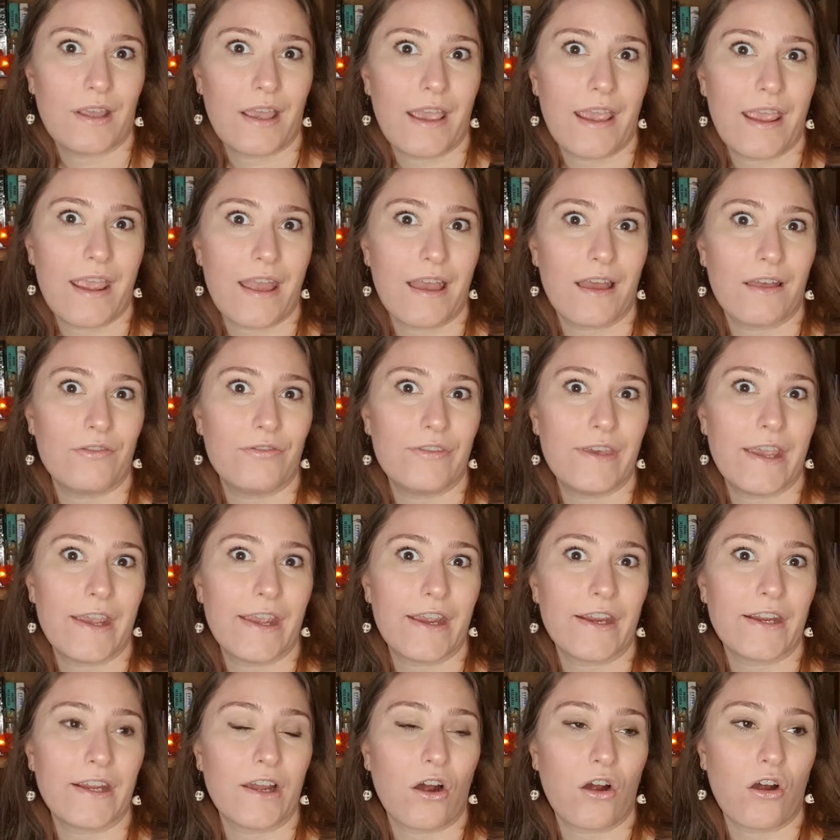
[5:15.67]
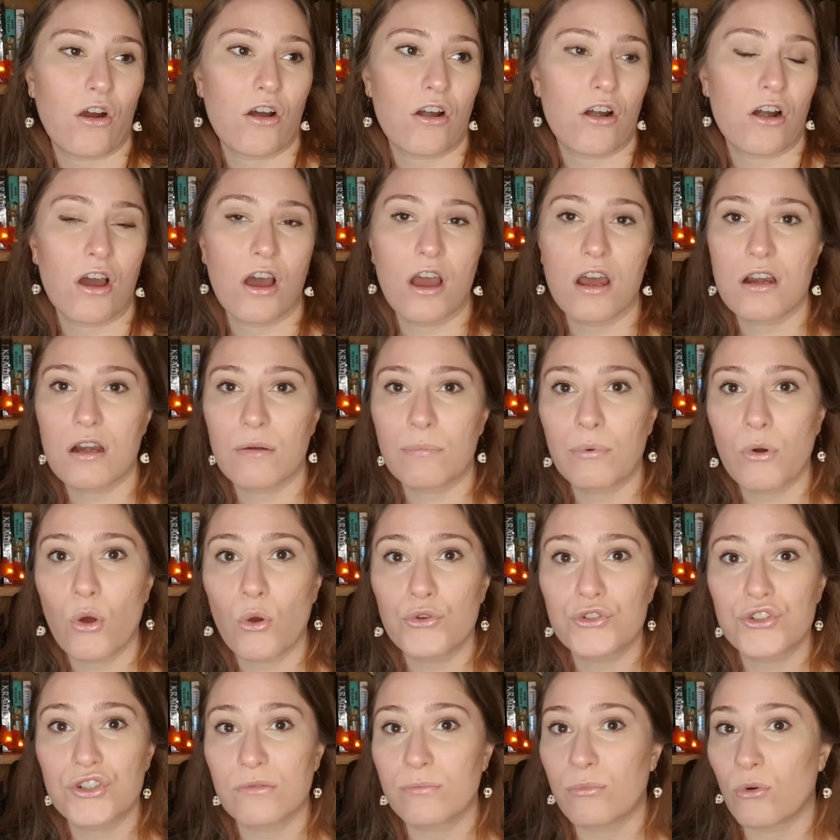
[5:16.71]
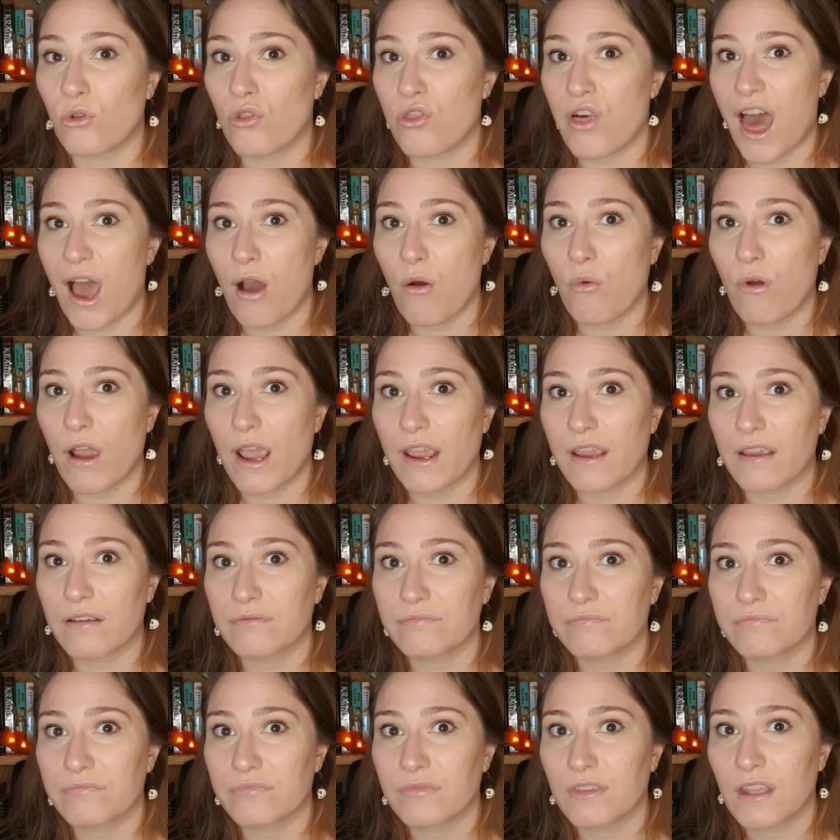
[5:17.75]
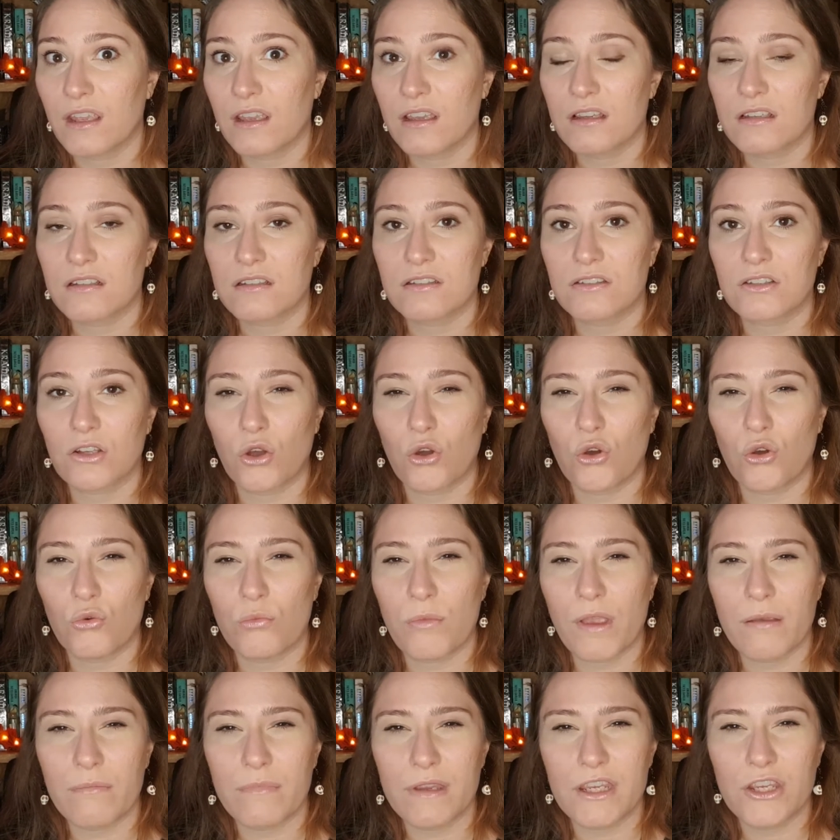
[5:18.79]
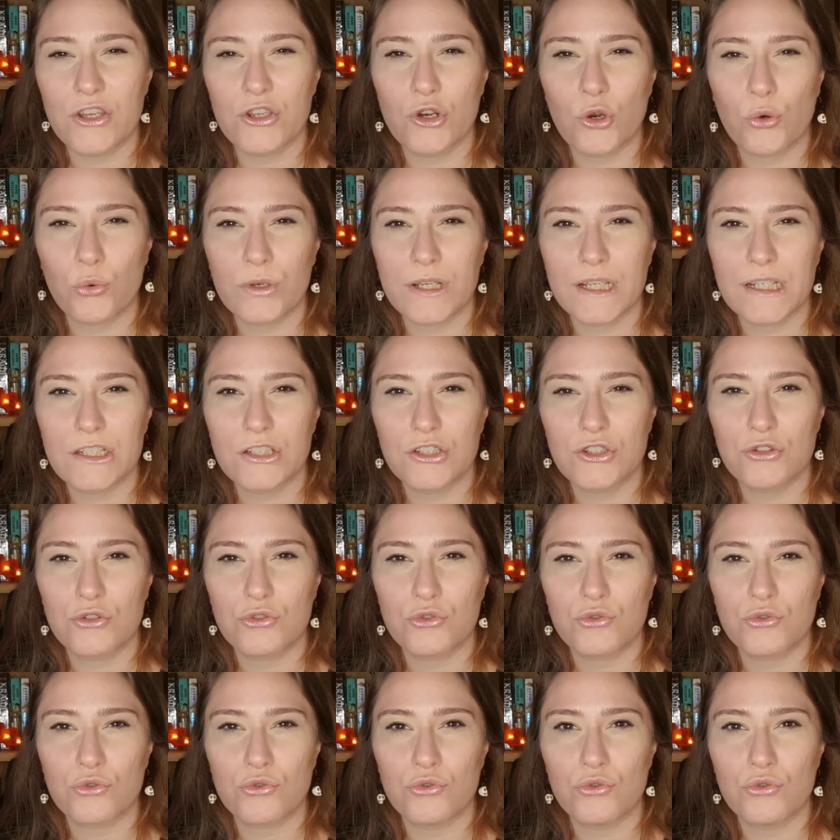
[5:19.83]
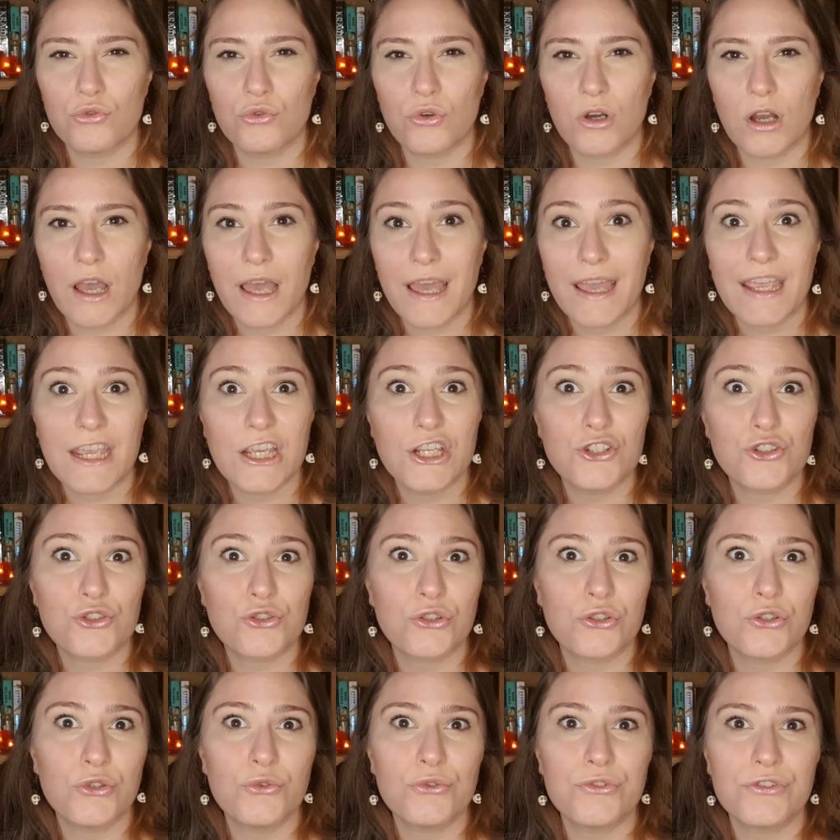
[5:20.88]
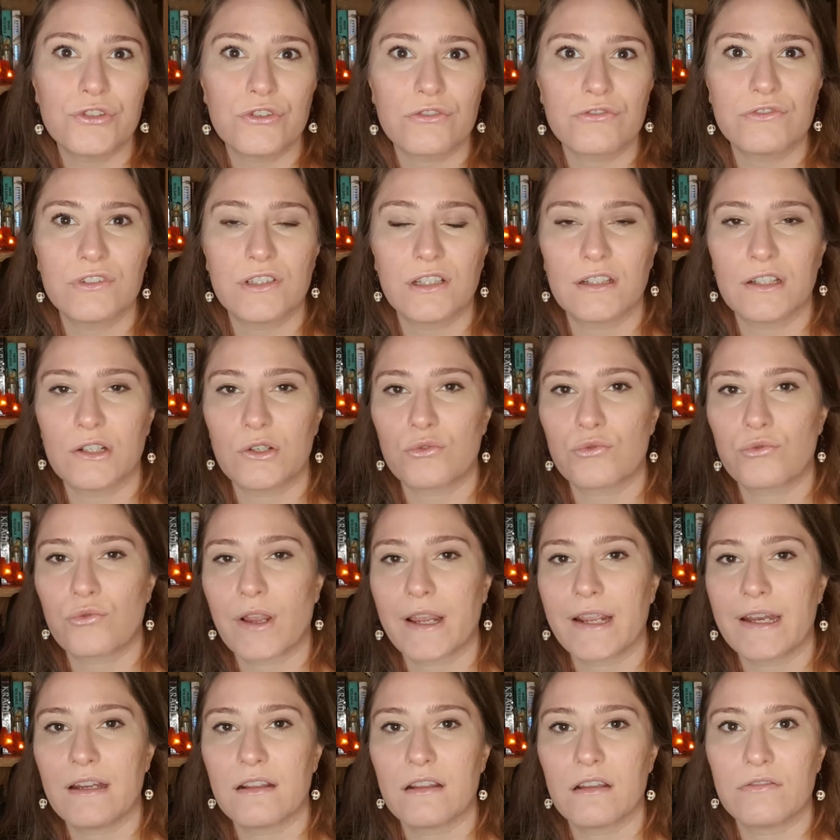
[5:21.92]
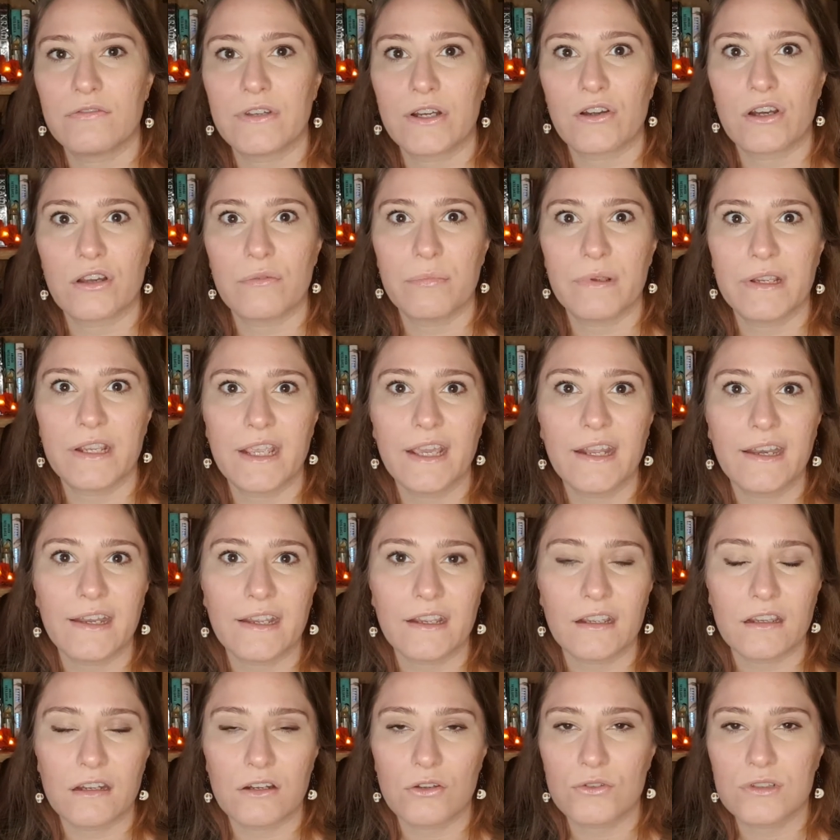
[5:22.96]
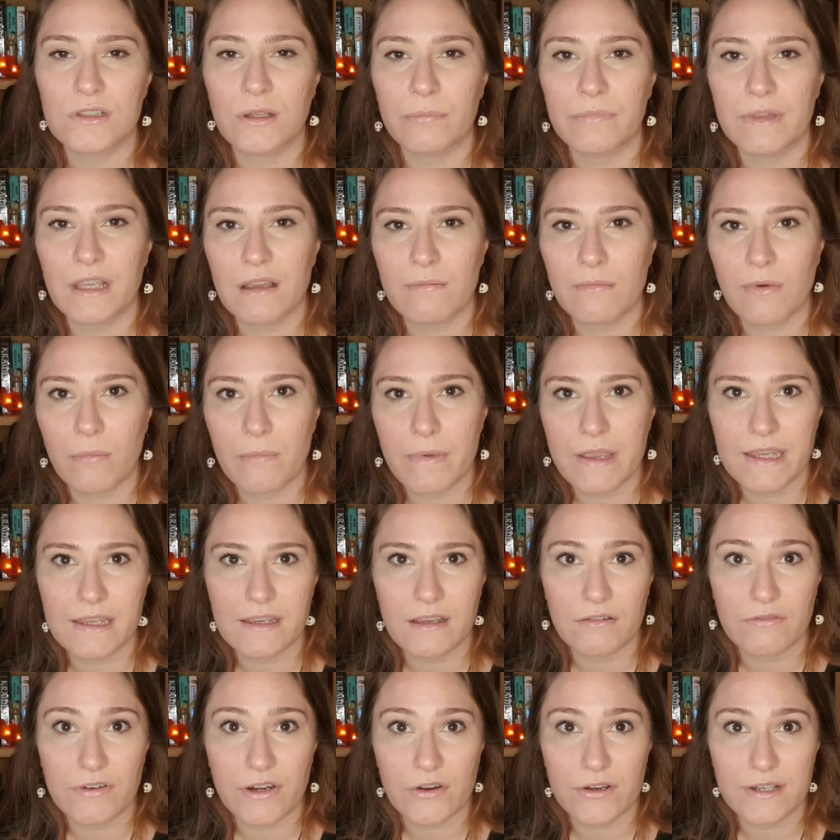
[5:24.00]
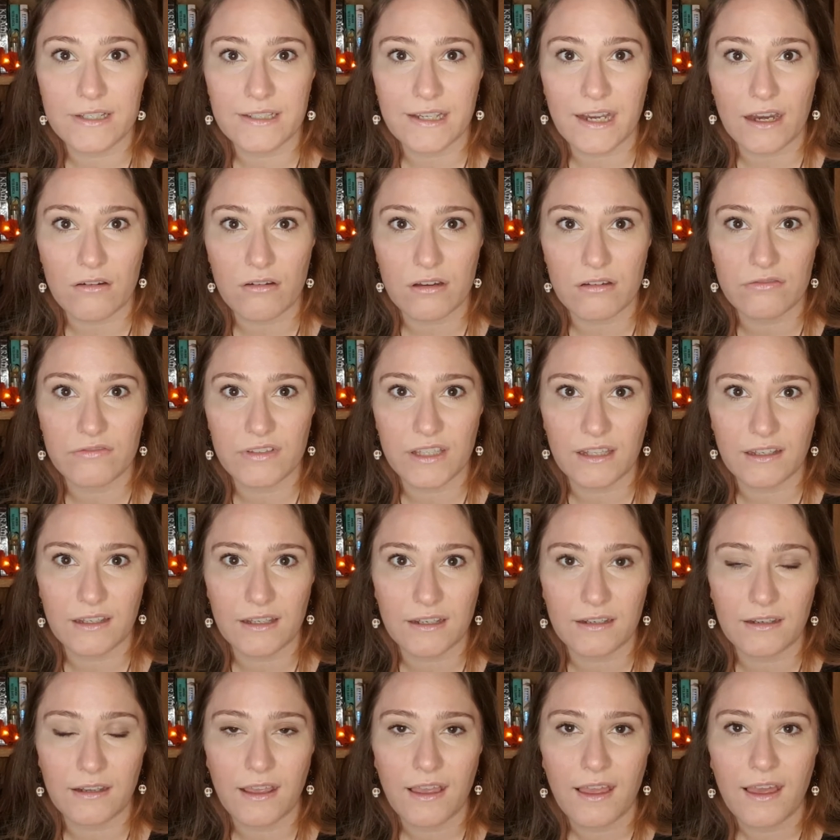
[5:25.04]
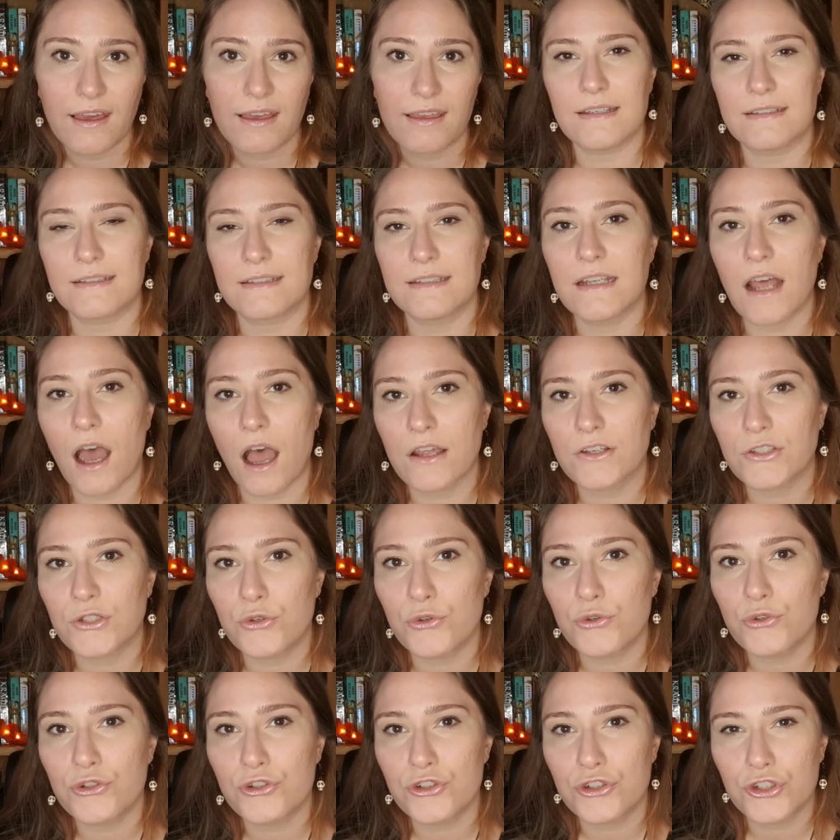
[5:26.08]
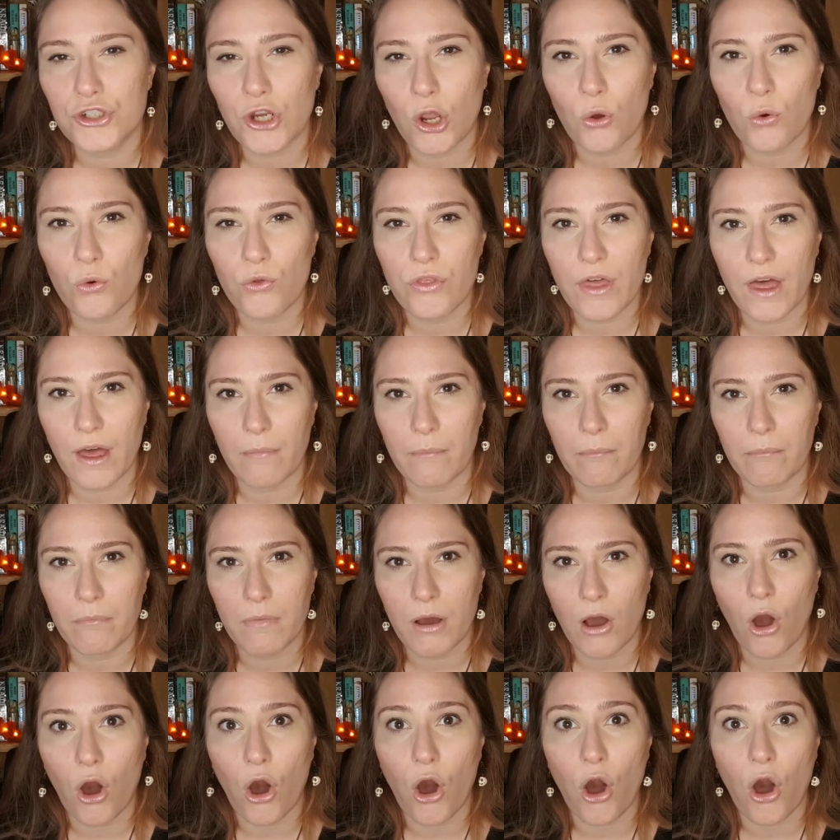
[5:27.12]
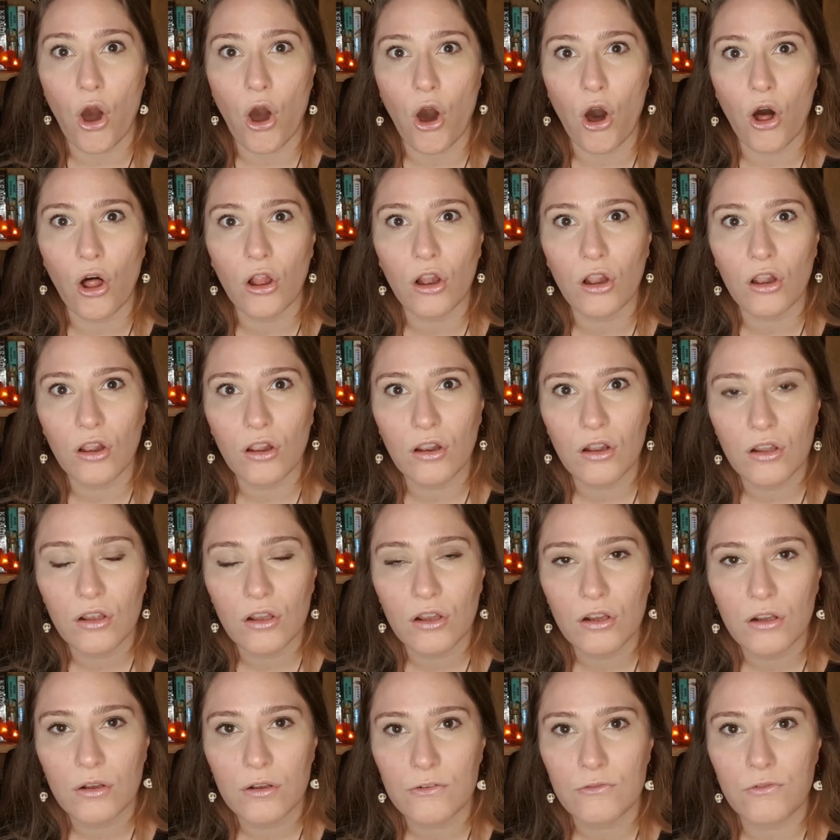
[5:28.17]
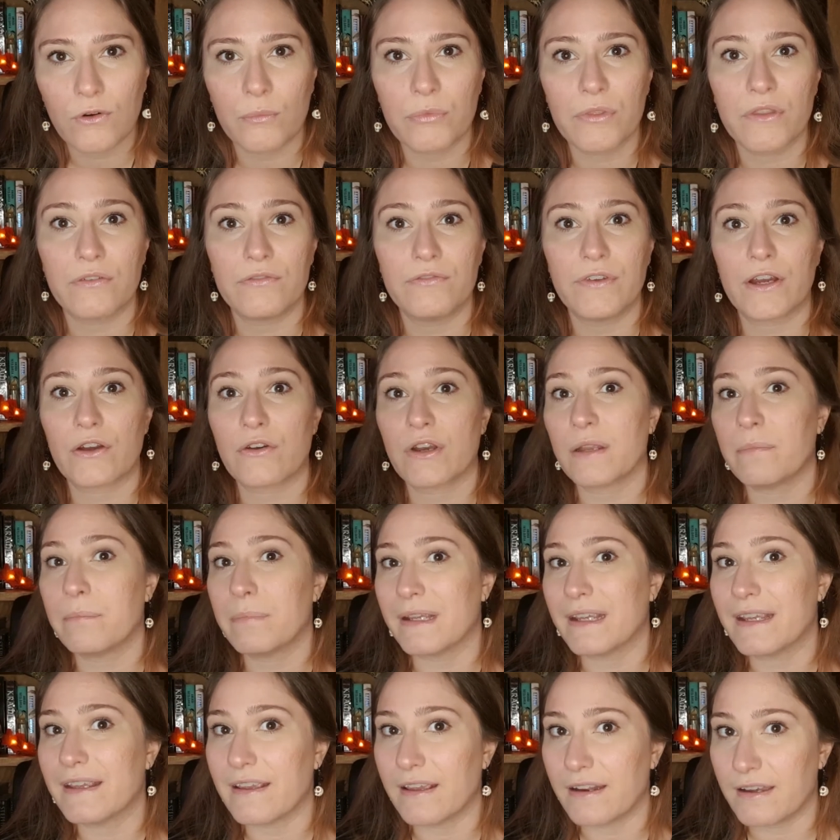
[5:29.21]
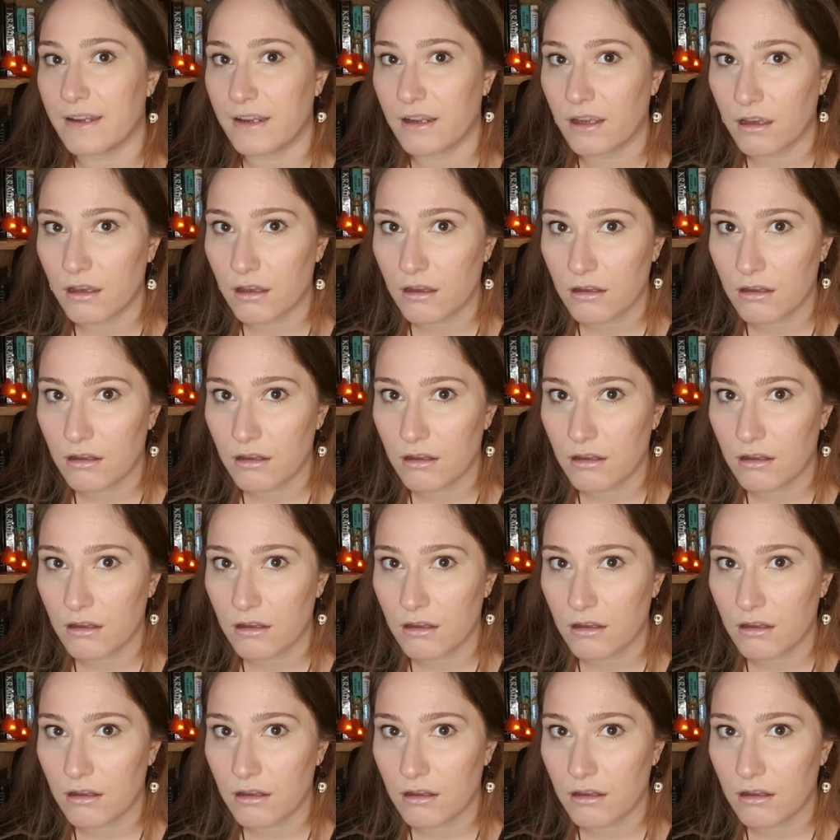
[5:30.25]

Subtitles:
and they are unapproachable that way. So maybe you don't need to introduce your villain right in the very beginning. You know, something about making a very scary villain is not to show them all from the very beginning,